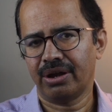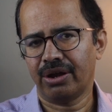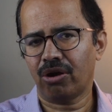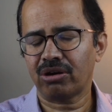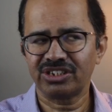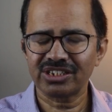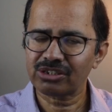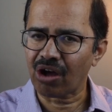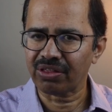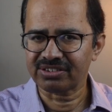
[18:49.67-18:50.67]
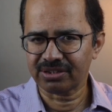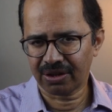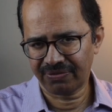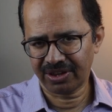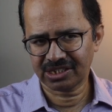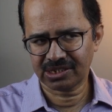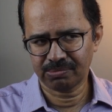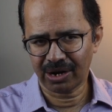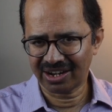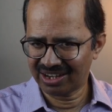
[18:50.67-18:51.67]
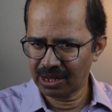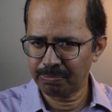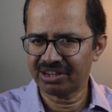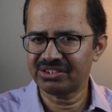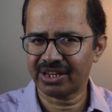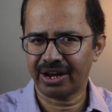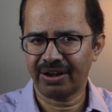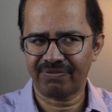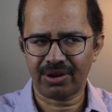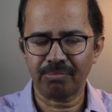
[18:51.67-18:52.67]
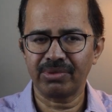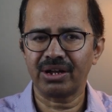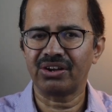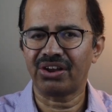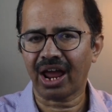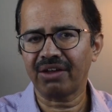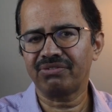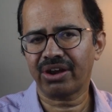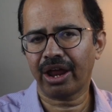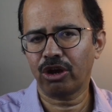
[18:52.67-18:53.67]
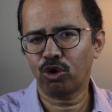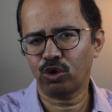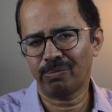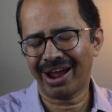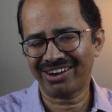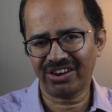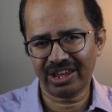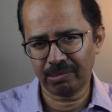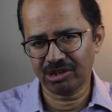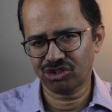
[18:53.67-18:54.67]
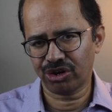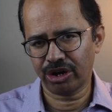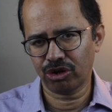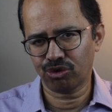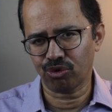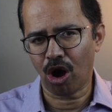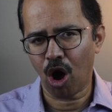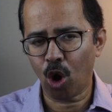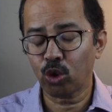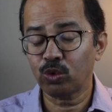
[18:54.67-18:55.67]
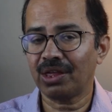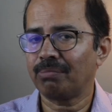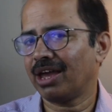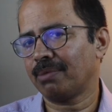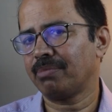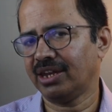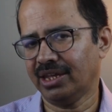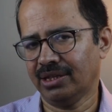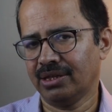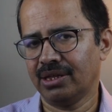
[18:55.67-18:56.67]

Not just on the surface, but deep inside, from the drivetrain to the battery chemistry to how they make money.